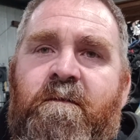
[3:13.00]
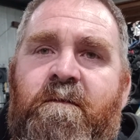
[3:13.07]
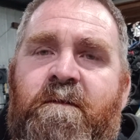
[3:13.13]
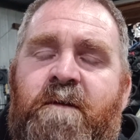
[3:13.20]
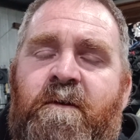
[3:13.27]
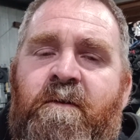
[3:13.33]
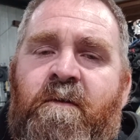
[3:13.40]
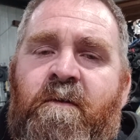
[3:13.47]

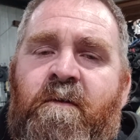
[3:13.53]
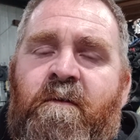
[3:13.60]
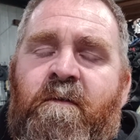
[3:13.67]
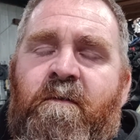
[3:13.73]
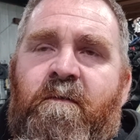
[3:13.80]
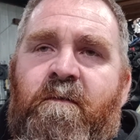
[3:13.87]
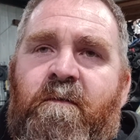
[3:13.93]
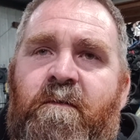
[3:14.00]
So
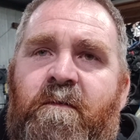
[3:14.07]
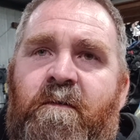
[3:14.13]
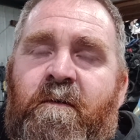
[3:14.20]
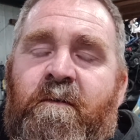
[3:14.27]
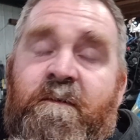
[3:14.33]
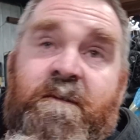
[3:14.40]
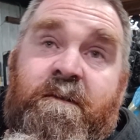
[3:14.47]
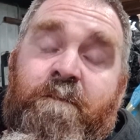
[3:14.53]

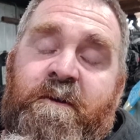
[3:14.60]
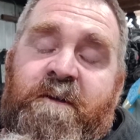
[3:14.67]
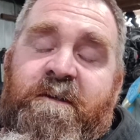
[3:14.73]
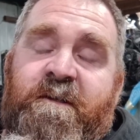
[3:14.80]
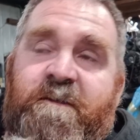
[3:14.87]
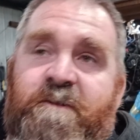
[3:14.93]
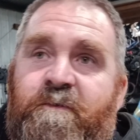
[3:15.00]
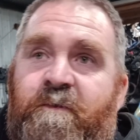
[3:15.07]
it's a bit
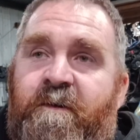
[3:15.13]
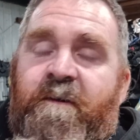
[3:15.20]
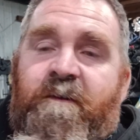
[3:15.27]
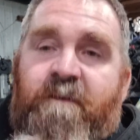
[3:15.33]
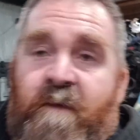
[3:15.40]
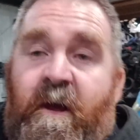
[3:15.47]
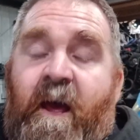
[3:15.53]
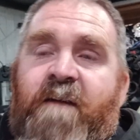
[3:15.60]

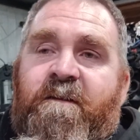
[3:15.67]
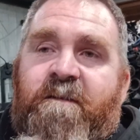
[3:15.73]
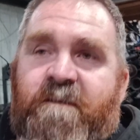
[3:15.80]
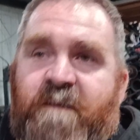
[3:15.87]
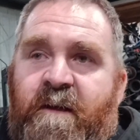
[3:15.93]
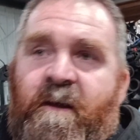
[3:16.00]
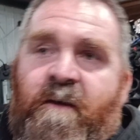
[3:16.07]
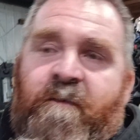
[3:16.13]
disjointed. As I
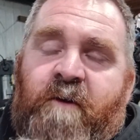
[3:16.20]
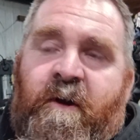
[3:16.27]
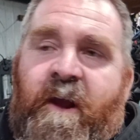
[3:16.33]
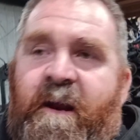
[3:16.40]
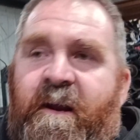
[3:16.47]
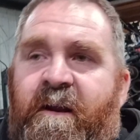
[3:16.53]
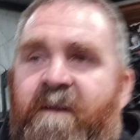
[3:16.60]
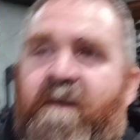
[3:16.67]
say, I've got
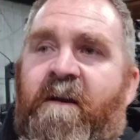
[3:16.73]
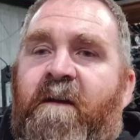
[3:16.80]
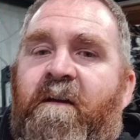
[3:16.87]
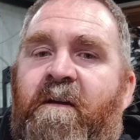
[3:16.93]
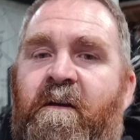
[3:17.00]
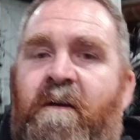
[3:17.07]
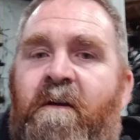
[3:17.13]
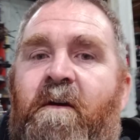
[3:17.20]
ADD,
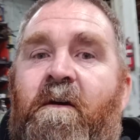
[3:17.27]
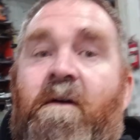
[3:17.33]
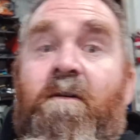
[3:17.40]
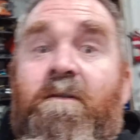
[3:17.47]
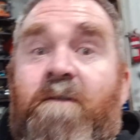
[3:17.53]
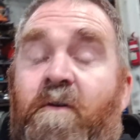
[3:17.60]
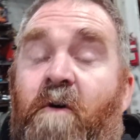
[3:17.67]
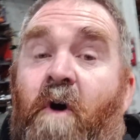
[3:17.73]

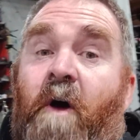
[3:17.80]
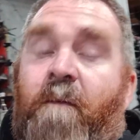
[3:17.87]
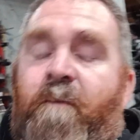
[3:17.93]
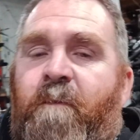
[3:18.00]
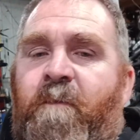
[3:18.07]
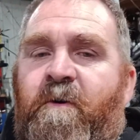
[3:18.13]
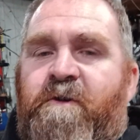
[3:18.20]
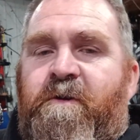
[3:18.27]
so
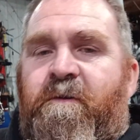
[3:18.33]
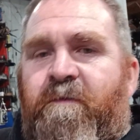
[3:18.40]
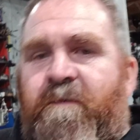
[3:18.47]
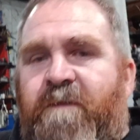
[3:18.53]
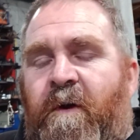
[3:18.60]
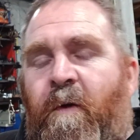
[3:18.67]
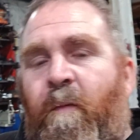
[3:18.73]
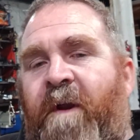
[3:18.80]
hyper emotional.
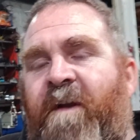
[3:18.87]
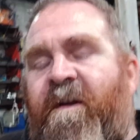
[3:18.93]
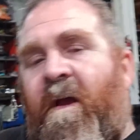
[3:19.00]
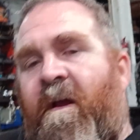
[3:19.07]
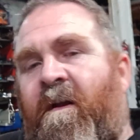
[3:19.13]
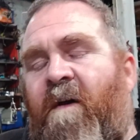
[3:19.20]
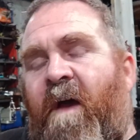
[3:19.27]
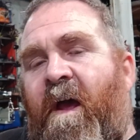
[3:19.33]
So I went
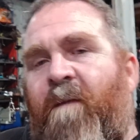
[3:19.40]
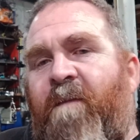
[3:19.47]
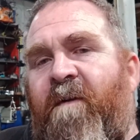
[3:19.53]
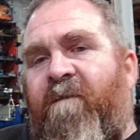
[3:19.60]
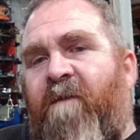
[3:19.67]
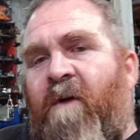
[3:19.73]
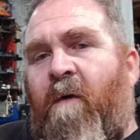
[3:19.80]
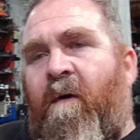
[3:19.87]
down and I had a bit
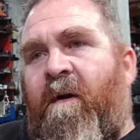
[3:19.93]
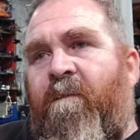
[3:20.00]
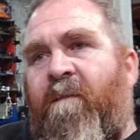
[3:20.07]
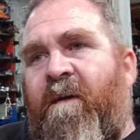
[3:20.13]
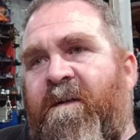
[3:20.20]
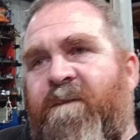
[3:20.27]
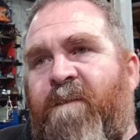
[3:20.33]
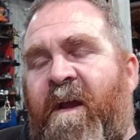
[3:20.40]
of a go at him.
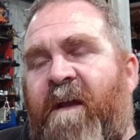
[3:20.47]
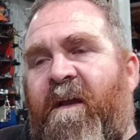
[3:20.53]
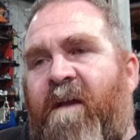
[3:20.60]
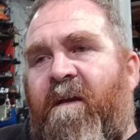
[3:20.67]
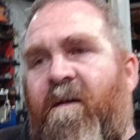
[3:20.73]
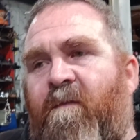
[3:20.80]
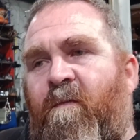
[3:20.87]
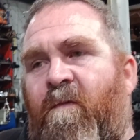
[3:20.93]
His mate
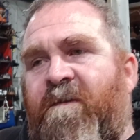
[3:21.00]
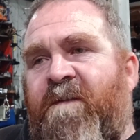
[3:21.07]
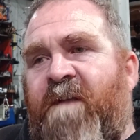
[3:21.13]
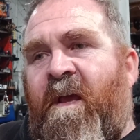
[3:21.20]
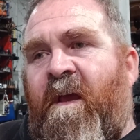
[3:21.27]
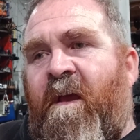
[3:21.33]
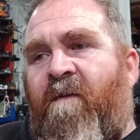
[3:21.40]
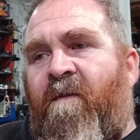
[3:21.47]
was
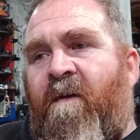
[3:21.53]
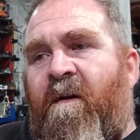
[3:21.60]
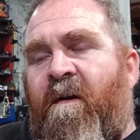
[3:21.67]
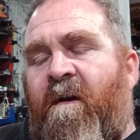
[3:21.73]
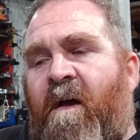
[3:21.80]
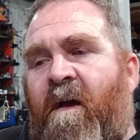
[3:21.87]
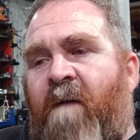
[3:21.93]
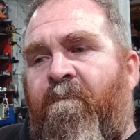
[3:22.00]
there, and